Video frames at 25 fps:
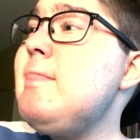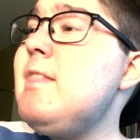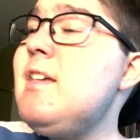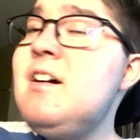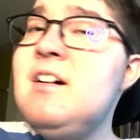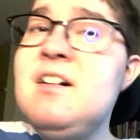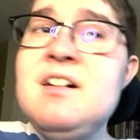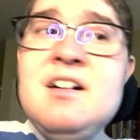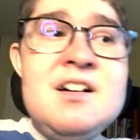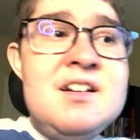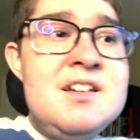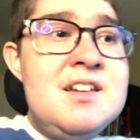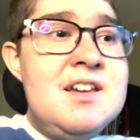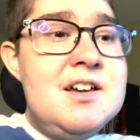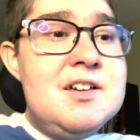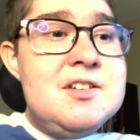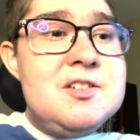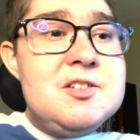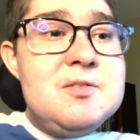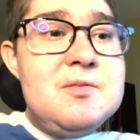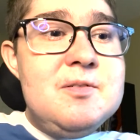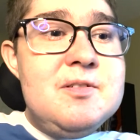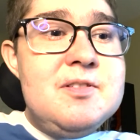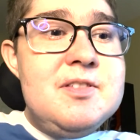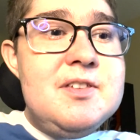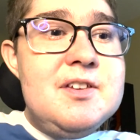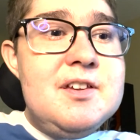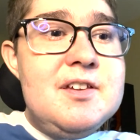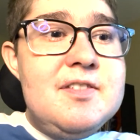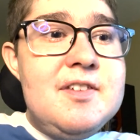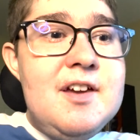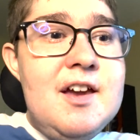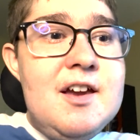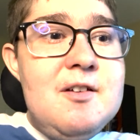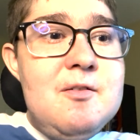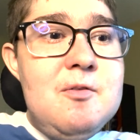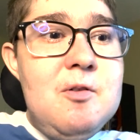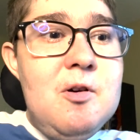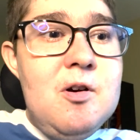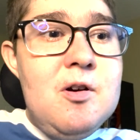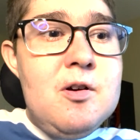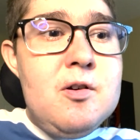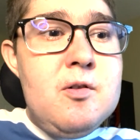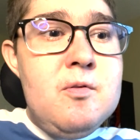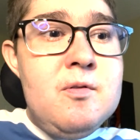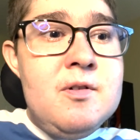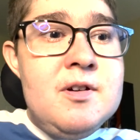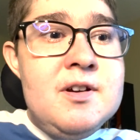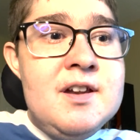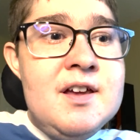Uh, yeah, so I think that you are
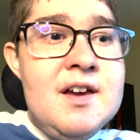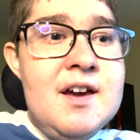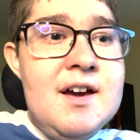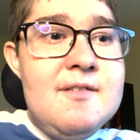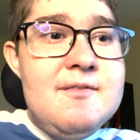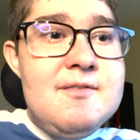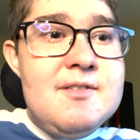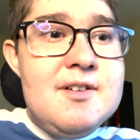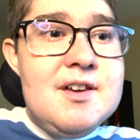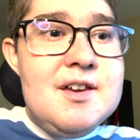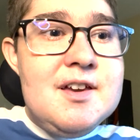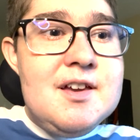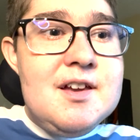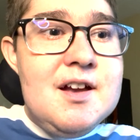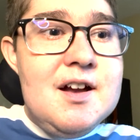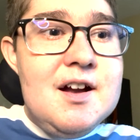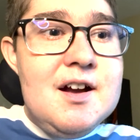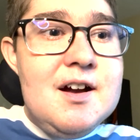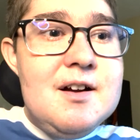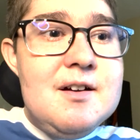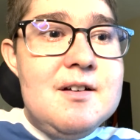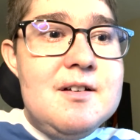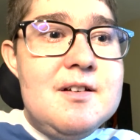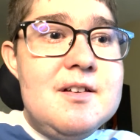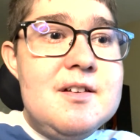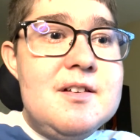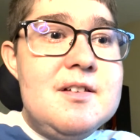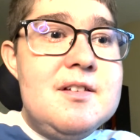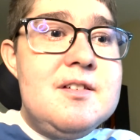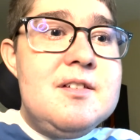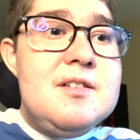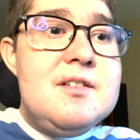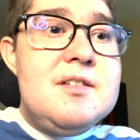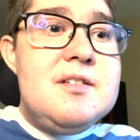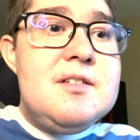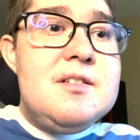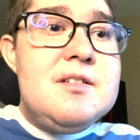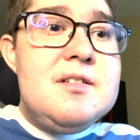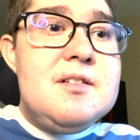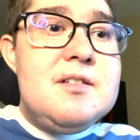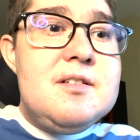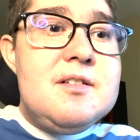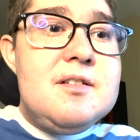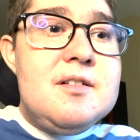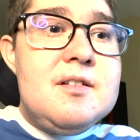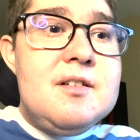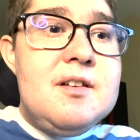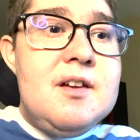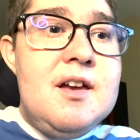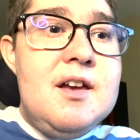going to have a uh,
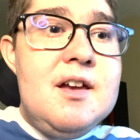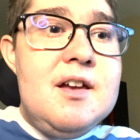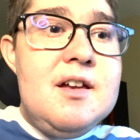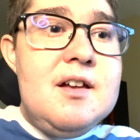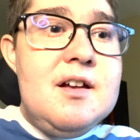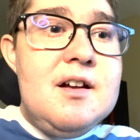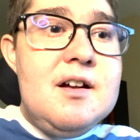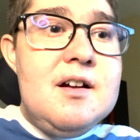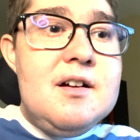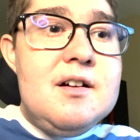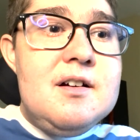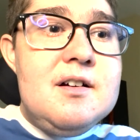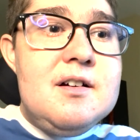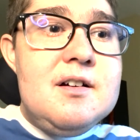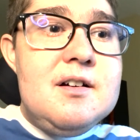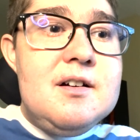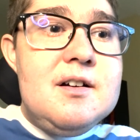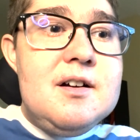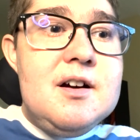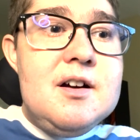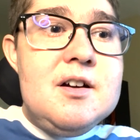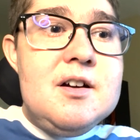a uh, uh a